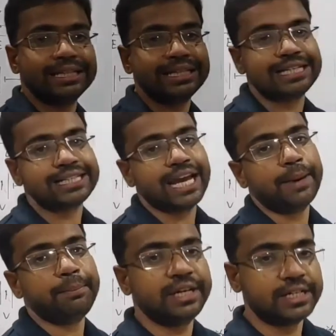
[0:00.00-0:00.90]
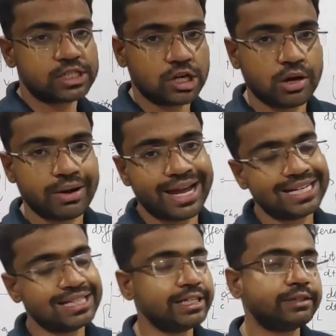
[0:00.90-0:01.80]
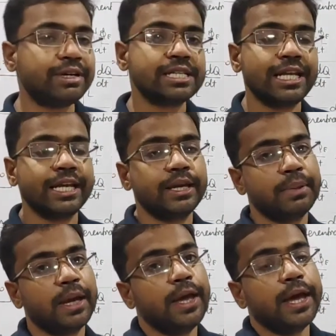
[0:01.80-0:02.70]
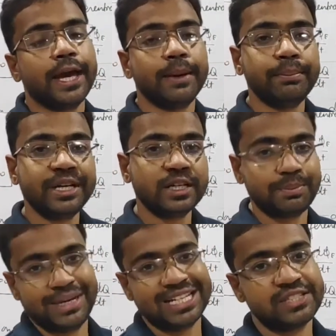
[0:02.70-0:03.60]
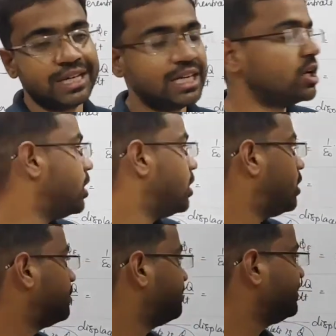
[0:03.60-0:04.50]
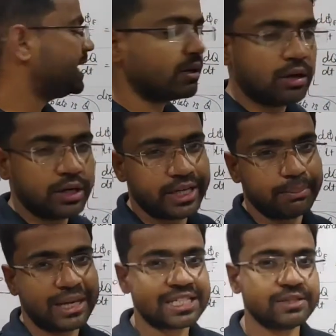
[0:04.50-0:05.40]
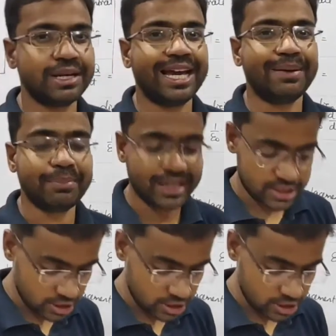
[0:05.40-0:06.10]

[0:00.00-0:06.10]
that Ampere's law, and it was like Ampere-Maxwell law, or we can call it Maxwell-Ampere's